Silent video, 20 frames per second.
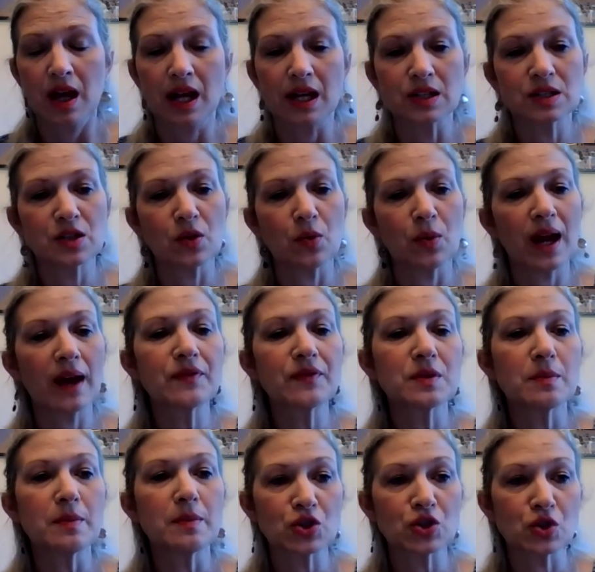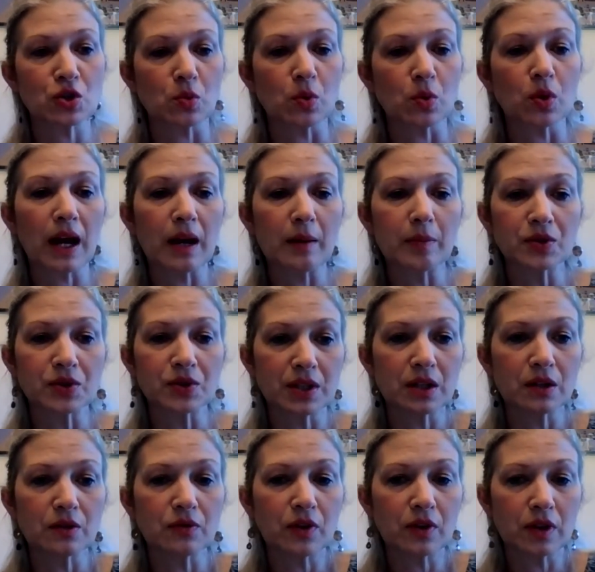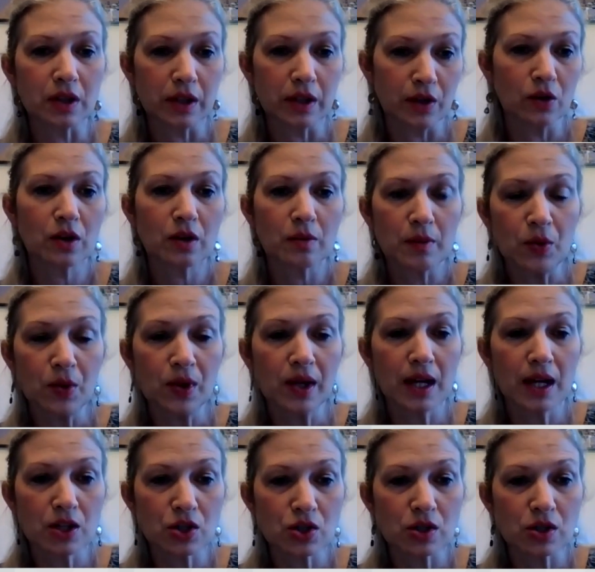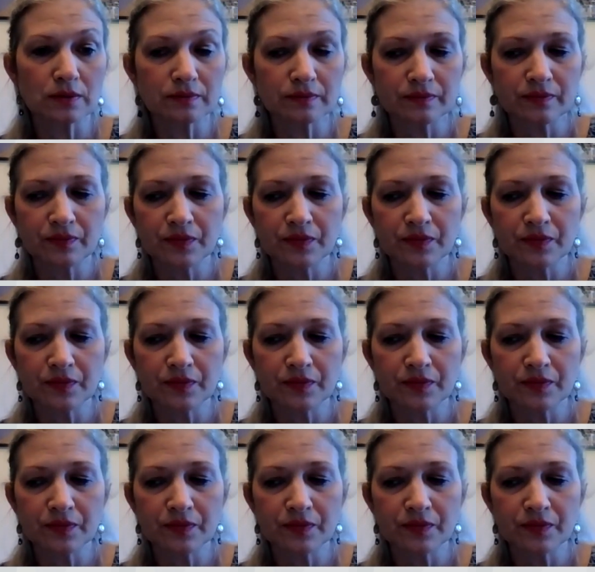And so we have to make sure we're able to give clear communication.